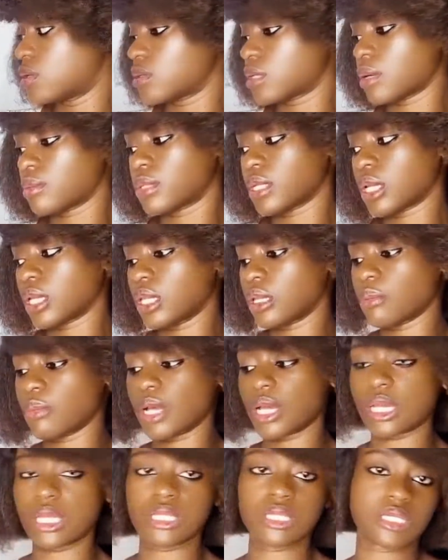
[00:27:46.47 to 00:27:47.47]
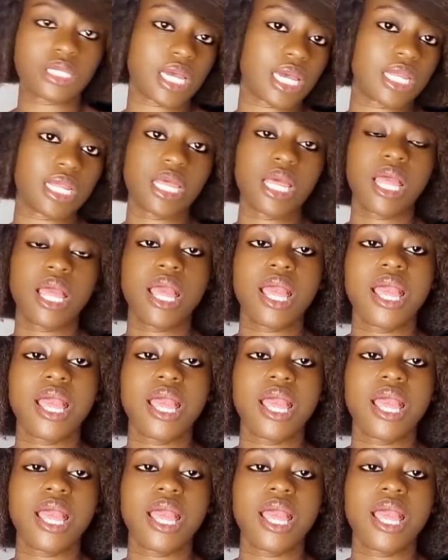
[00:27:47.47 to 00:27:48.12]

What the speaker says: So I'm taking it back inside.